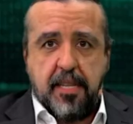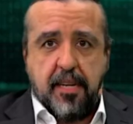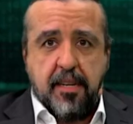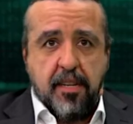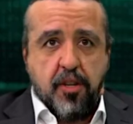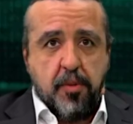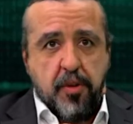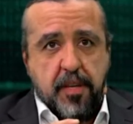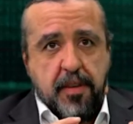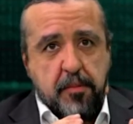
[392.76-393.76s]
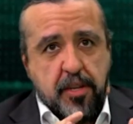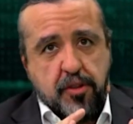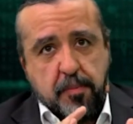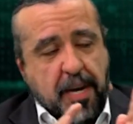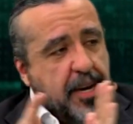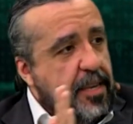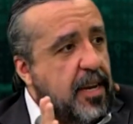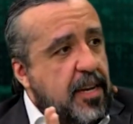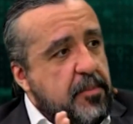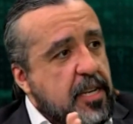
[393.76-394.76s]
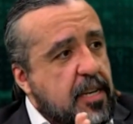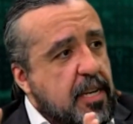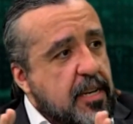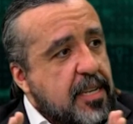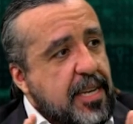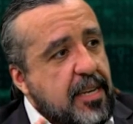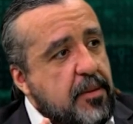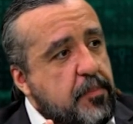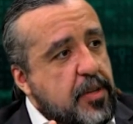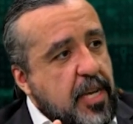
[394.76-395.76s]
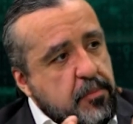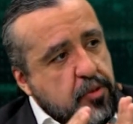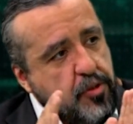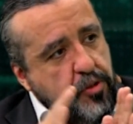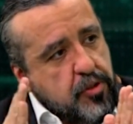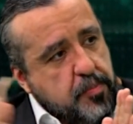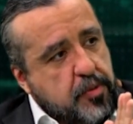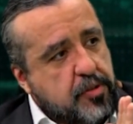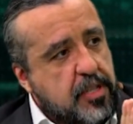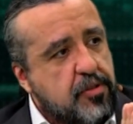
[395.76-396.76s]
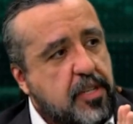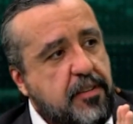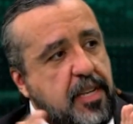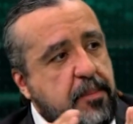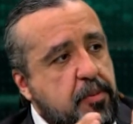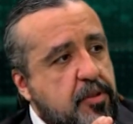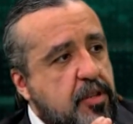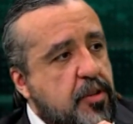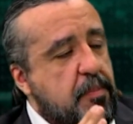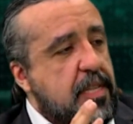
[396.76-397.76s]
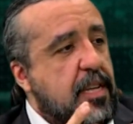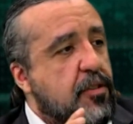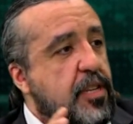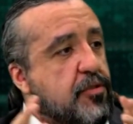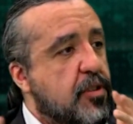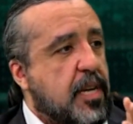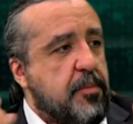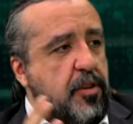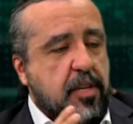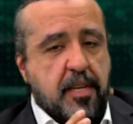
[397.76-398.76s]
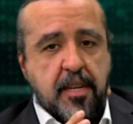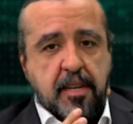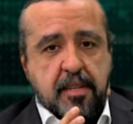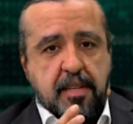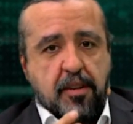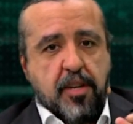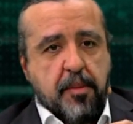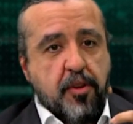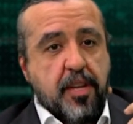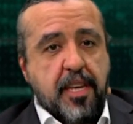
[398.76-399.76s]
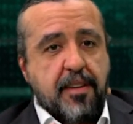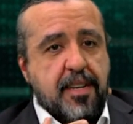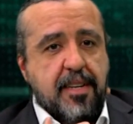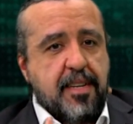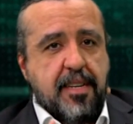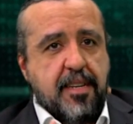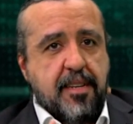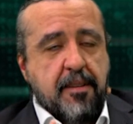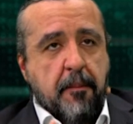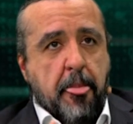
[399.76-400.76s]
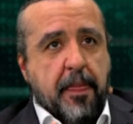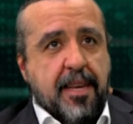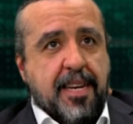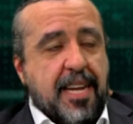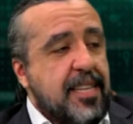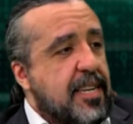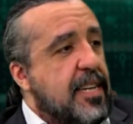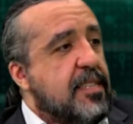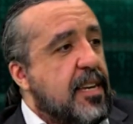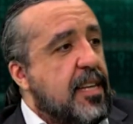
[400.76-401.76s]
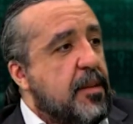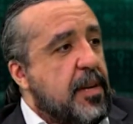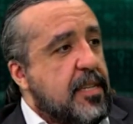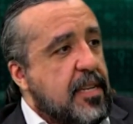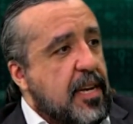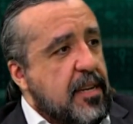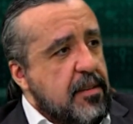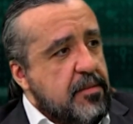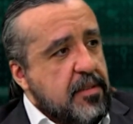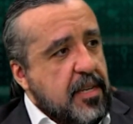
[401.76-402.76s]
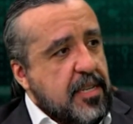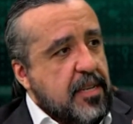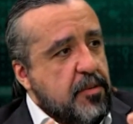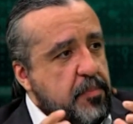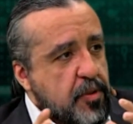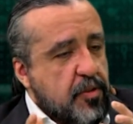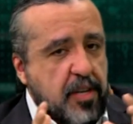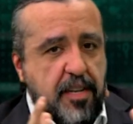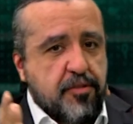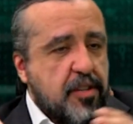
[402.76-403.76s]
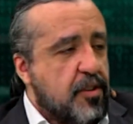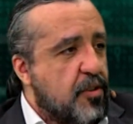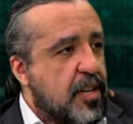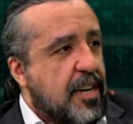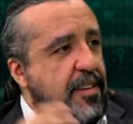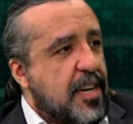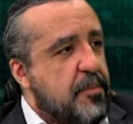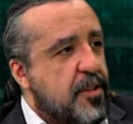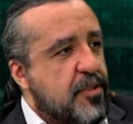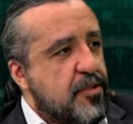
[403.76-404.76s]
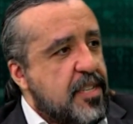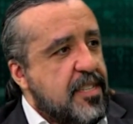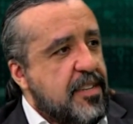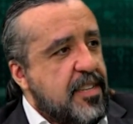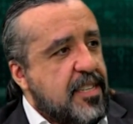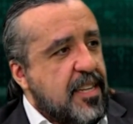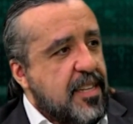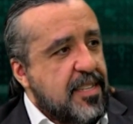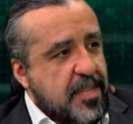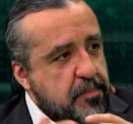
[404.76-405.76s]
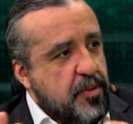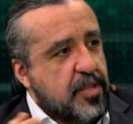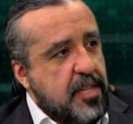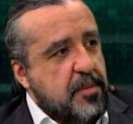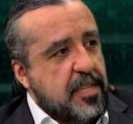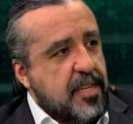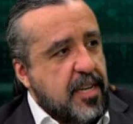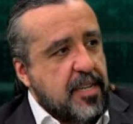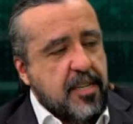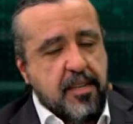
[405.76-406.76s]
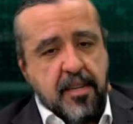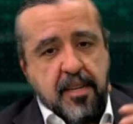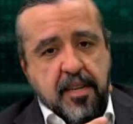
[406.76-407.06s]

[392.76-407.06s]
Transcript: how do we take this beyond mining? Because there are many other processes that will come to the trucks. The trucks take large amounts of material that is related to what we're talking before, the